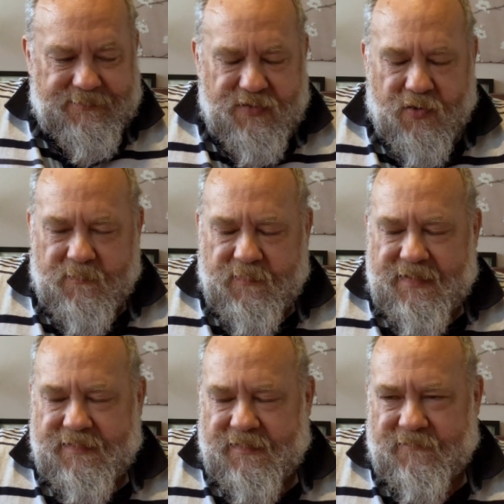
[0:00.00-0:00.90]
Not a
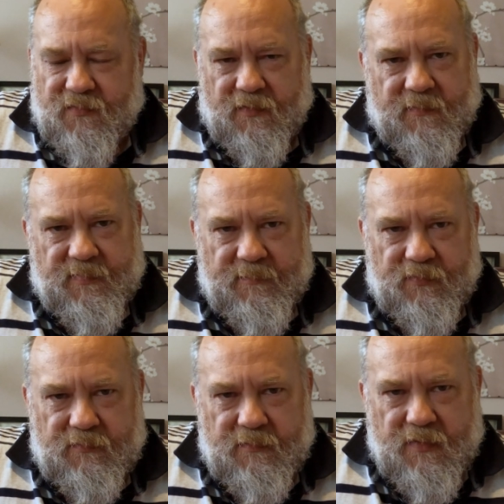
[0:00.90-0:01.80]
big thing for a lot of
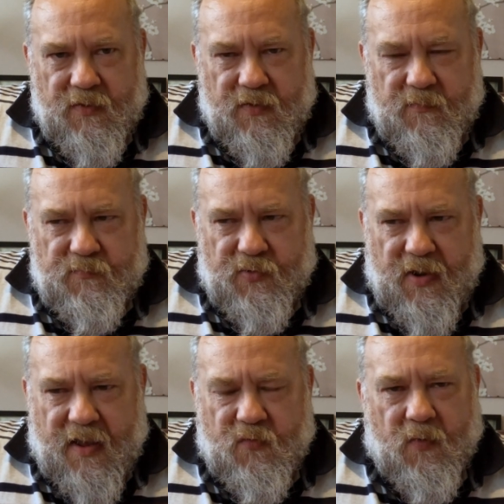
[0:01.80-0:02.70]
people,
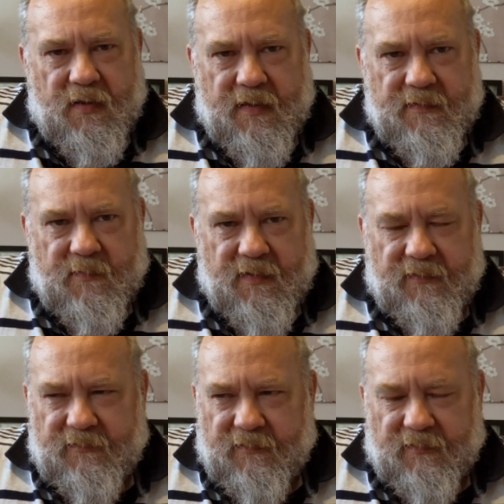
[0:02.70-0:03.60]
but I quite like them.
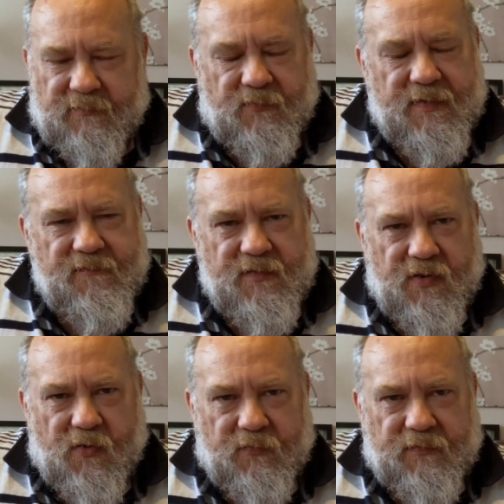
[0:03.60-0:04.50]
And, when you're in the
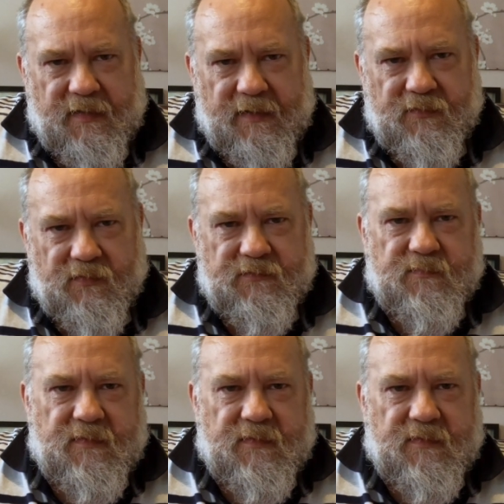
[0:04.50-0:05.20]
garden, nice hot